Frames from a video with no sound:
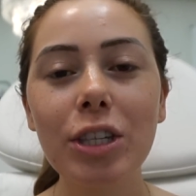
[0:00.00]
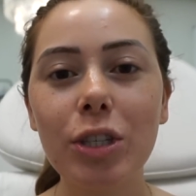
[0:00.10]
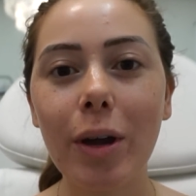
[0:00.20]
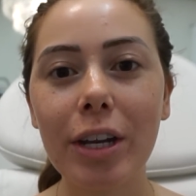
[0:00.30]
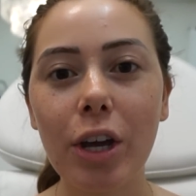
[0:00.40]

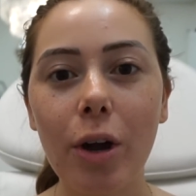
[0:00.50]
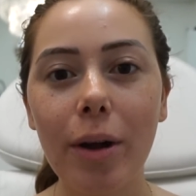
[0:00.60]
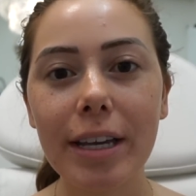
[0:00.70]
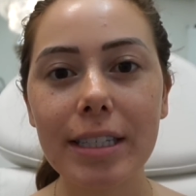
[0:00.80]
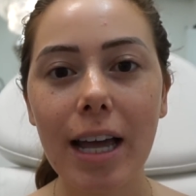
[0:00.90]
so I know
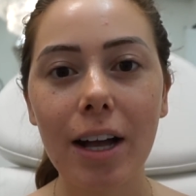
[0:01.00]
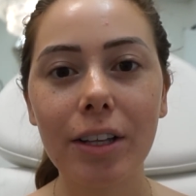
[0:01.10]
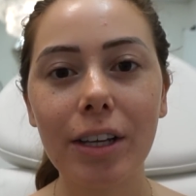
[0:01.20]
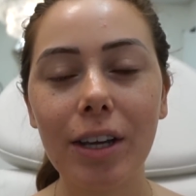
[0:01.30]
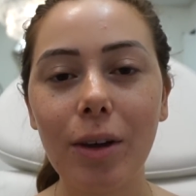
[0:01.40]

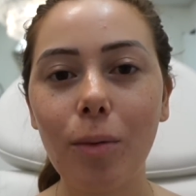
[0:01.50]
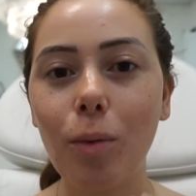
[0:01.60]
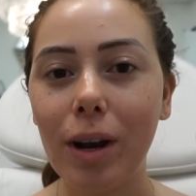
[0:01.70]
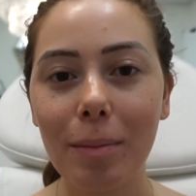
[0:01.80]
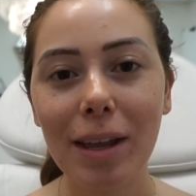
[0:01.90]
exactly
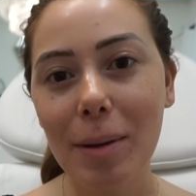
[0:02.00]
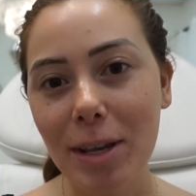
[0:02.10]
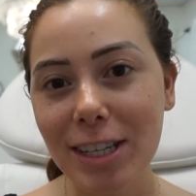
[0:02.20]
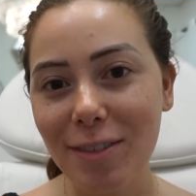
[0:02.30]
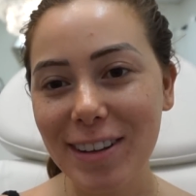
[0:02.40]
what I'm getting
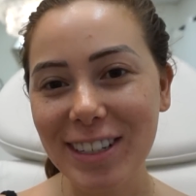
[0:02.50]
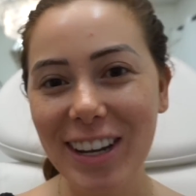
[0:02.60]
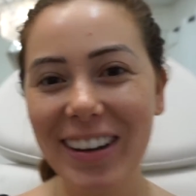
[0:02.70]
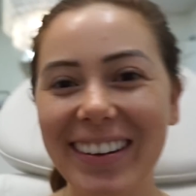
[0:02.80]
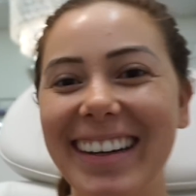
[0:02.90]
myself
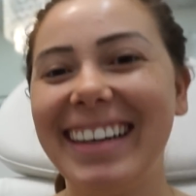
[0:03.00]
into.